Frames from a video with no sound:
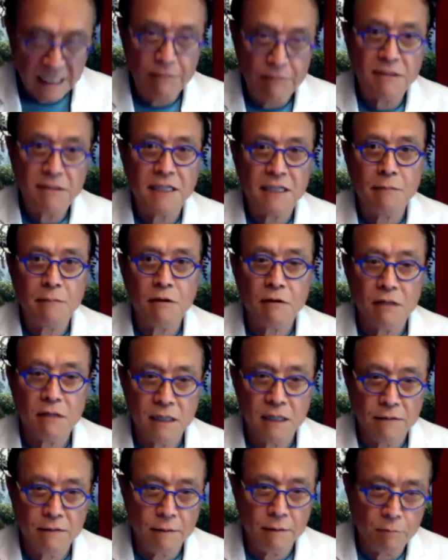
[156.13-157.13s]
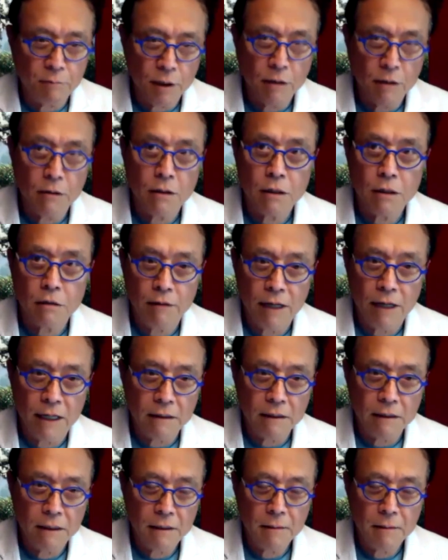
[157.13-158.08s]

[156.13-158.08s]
every time you give a bureaucrat